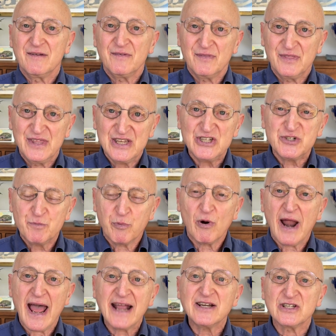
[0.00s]
This
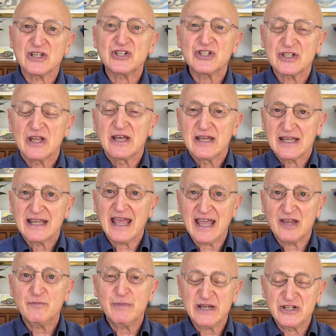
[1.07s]
practice can
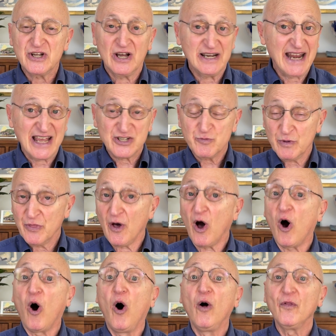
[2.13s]
be done, as with
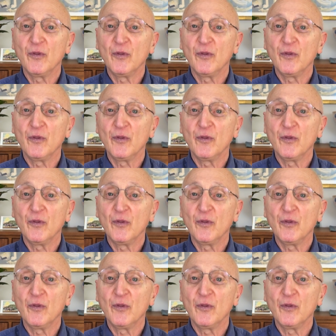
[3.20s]
all the